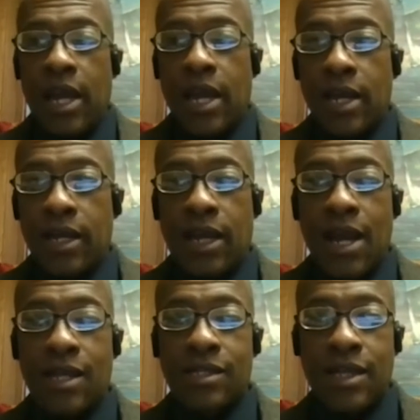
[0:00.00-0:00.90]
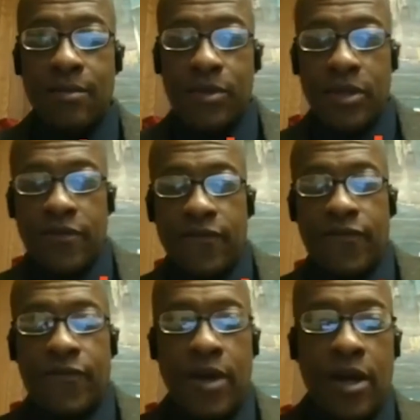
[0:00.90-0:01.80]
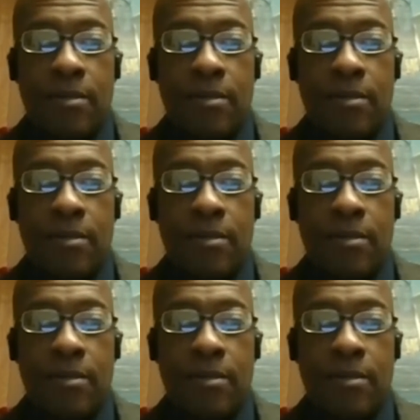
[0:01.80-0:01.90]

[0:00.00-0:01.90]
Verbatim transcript: and the concept of uh,